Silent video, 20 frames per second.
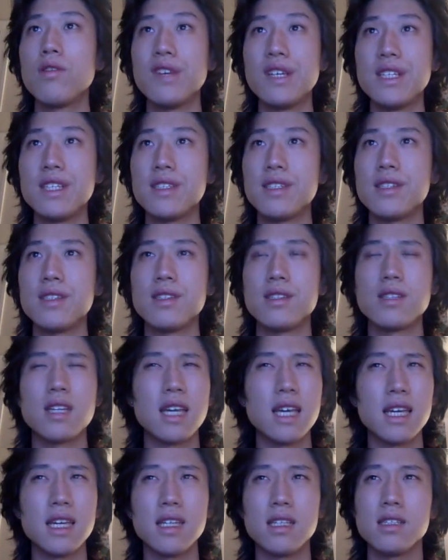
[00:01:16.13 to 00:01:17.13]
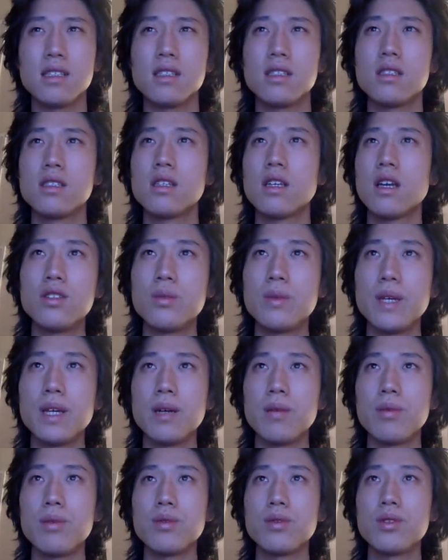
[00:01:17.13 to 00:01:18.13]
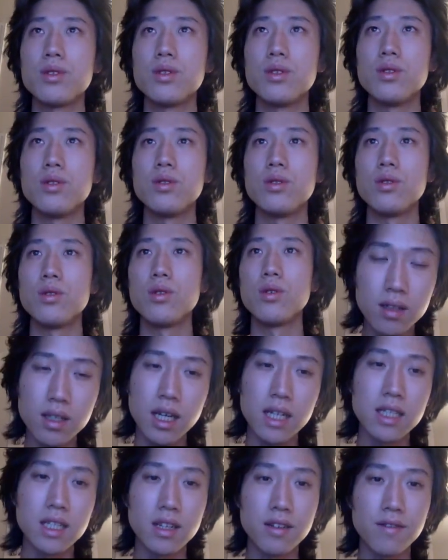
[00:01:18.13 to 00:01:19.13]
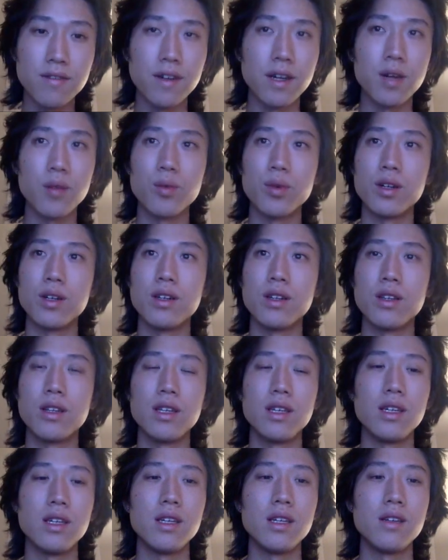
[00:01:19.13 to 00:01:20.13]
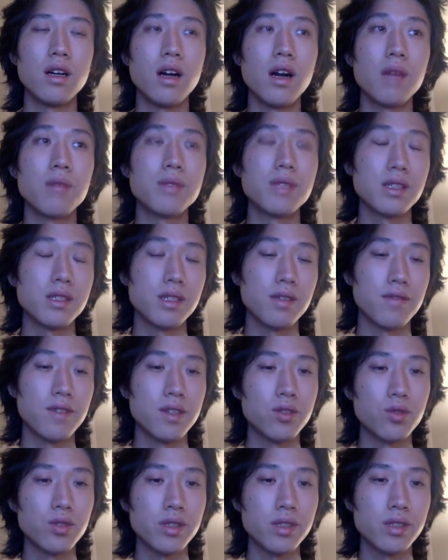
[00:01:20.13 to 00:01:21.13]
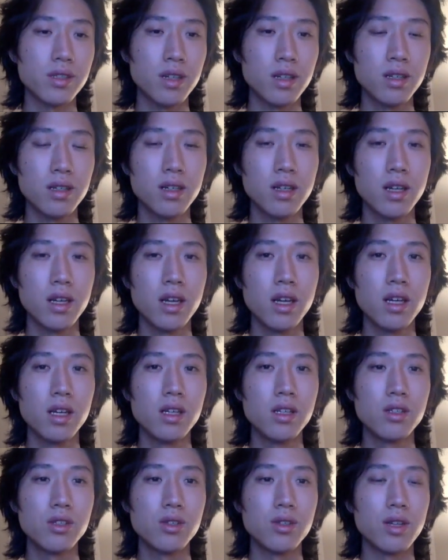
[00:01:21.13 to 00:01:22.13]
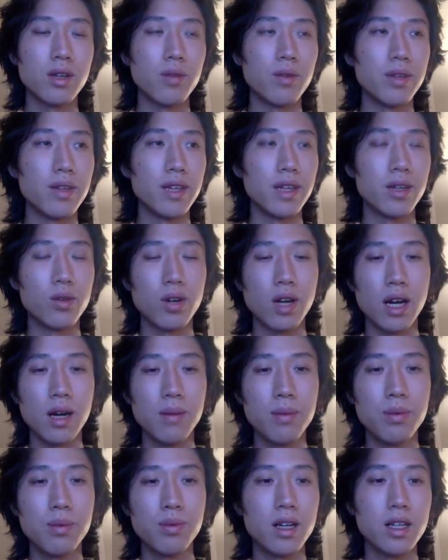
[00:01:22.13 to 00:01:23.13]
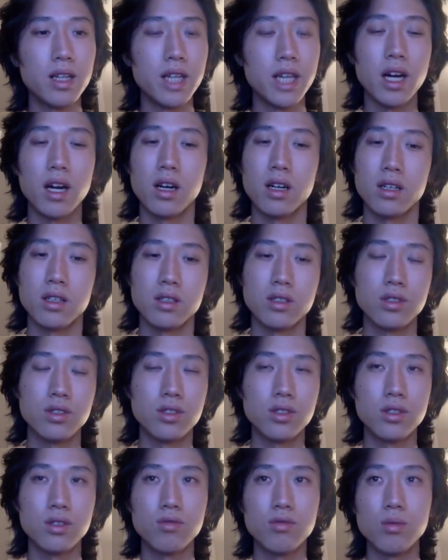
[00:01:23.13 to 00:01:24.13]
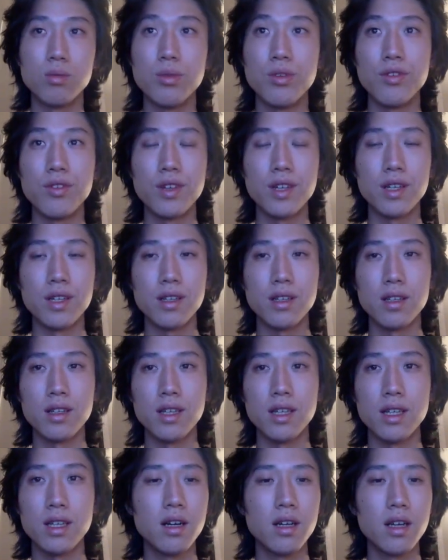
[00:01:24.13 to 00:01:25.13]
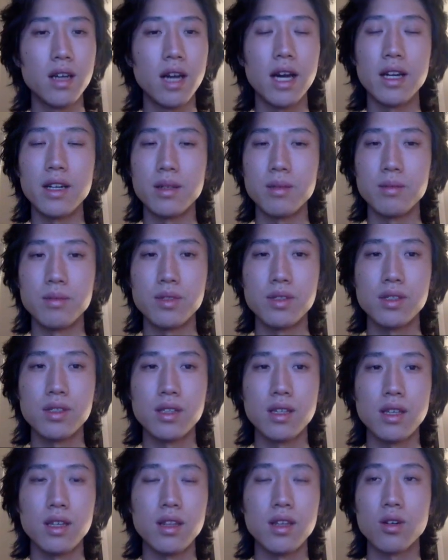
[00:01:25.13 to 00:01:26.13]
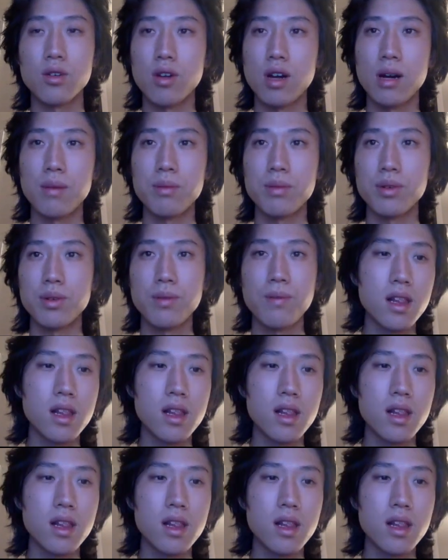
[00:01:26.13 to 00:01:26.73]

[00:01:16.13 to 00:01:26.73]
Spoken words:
faces, gaze, to be able to identify where the objects of interest are, so that when they crop, they aren't removing the items in their crop.